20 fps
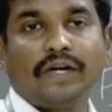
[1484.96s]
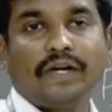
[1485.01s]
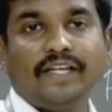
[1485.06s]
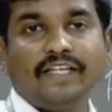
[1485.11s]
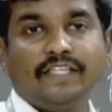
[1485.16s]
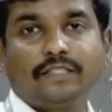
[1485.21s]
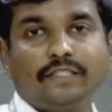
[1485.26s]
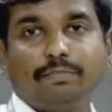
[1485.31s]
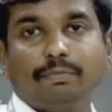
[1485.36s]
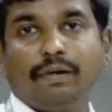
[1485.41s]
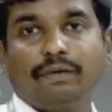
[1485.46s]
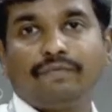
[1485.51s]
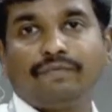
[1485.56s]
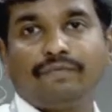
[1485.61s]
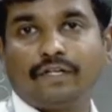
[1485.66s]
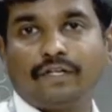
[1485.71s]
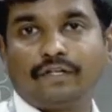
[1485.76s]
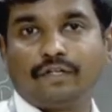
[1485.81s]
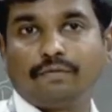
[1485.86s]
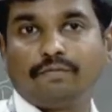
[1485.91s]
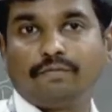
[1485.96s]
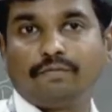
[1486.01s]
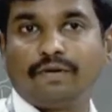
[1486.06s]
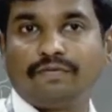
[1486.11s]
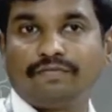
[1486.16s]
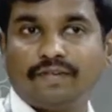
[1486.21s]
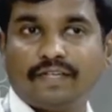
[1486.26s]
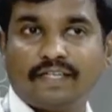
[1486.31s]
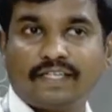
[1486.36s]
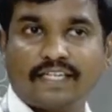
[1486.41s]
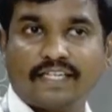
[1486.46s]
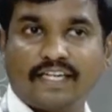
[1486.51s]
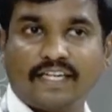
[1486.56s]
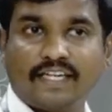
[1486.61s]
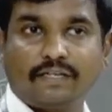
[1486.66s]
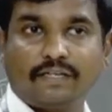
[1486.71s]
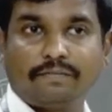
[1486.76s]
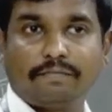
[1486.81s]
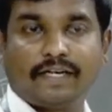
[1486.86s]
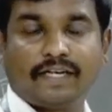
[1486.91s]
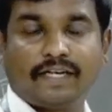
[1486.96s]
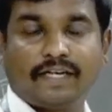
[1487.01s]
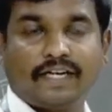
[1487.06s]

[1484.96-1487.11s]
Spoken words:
One is buffer to buffer credit